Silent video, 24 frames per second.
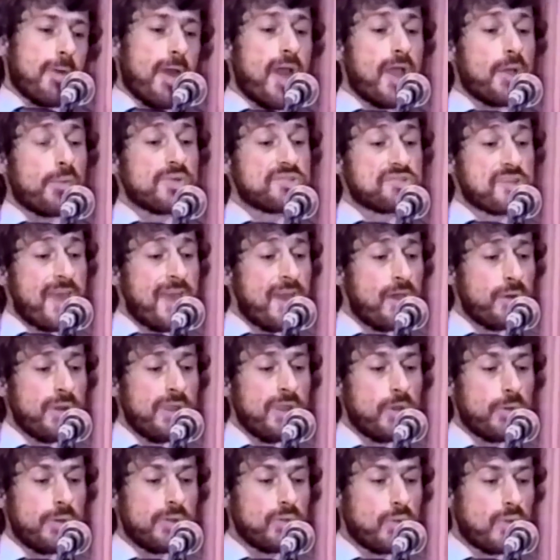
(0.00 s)
I was out
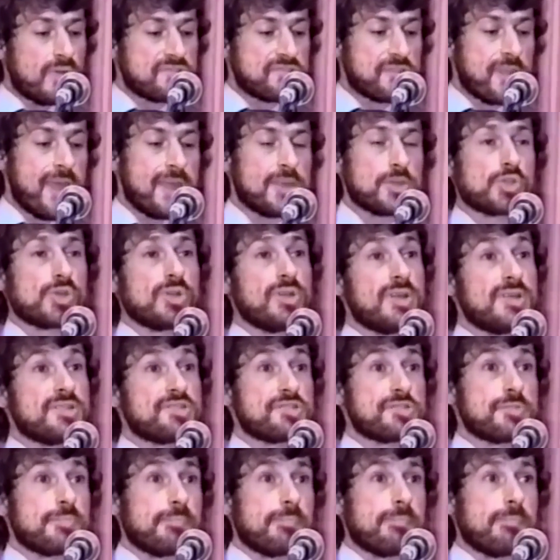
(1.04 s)
here in Los
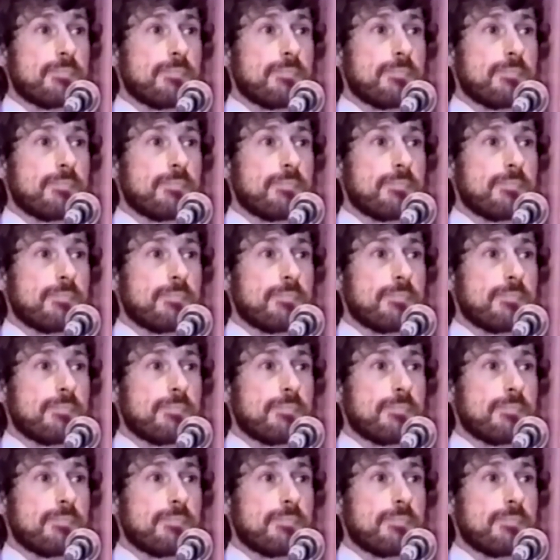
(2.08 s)
Angeles